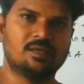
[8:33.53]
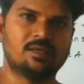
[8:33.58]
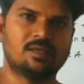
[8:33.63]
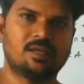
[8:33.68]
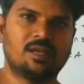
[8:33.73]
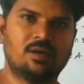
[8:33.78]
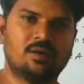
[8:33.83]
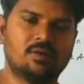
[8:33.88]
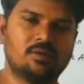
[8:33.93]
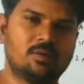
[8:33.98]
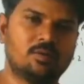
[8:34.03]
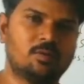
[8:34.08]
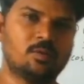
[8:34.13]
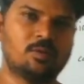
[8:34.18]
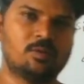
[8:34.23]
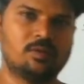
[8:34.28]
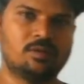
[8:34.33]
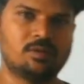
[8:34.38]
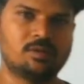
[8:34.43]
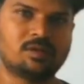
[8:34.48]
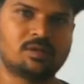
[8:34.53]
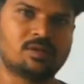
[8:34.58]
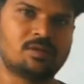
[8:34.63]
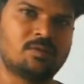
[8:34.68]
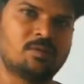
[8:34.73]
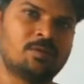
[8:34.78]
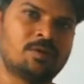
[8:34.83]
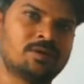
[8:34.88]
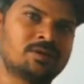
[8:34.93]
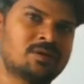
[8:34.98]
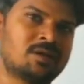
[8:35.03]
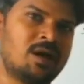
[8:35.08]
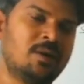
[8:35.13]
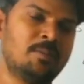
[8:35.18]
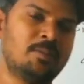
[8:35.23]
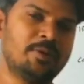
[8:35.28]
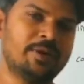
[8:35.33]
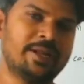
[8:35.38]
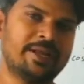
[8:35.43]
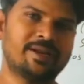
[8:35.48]
Now what
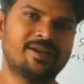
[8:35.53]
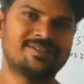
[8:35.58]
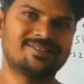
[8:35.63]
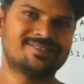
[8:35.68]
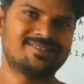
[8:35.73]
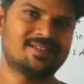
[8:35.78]
compound angle is